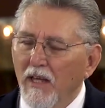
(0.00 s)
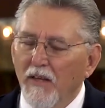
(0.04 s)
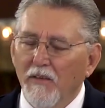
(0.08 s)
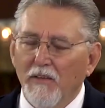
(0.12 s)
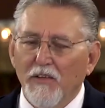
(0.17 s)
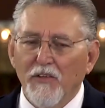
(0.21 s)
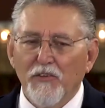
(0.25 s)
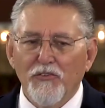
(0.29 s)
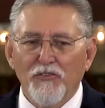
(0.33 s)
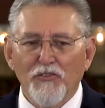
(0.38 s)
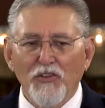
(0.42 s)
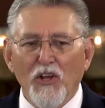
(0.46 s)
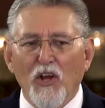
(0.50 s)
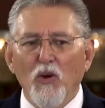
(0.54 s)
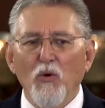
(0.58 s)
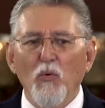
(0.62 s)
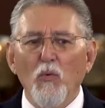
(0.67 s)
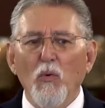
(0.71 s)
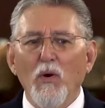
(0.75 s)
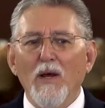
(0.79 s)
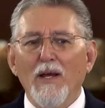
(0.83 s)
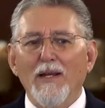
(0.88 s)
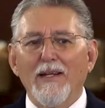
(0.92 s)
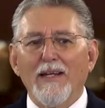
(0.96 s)
There's no
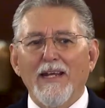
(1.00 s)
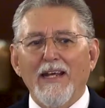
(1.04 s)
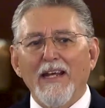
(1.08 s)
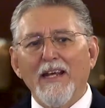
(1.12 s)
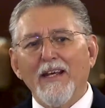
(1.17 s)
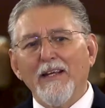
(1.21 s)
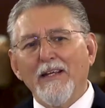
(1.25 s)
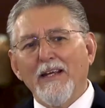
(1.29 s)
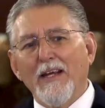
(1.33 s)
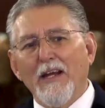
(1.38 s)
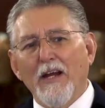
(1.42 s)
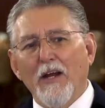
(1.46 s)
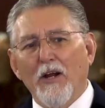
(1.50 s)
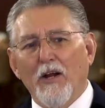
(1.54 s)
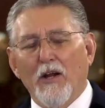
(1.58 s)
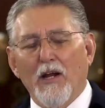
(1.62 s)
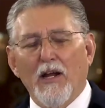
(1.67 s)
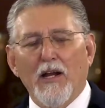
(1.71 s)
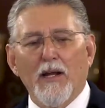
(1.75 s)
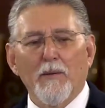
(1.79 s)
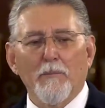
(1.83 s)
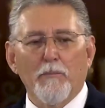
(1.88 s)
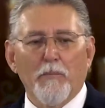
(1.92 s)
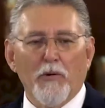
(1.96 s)
one in here
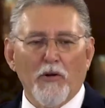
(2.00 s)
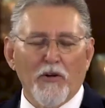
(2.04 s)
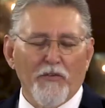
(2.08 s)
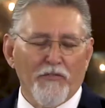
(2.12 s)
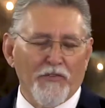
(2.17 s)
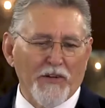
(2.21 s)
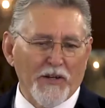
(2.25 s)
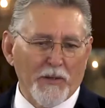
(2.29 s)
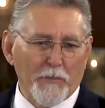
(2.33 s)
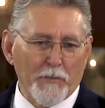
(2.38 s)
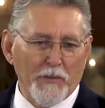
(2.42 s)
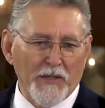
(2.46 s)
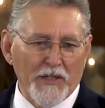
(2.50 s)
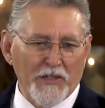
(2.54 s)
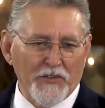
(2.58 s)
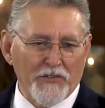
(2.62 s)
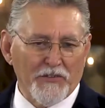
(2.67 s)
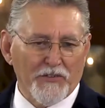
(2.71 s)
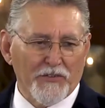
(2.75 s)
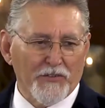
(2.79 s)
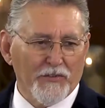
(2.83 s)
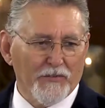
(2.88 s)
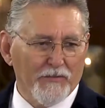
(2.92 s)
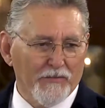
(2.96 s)
at perfect
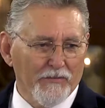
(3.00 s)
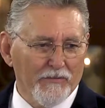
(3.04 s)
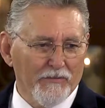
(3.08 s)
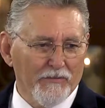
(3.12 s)
peace.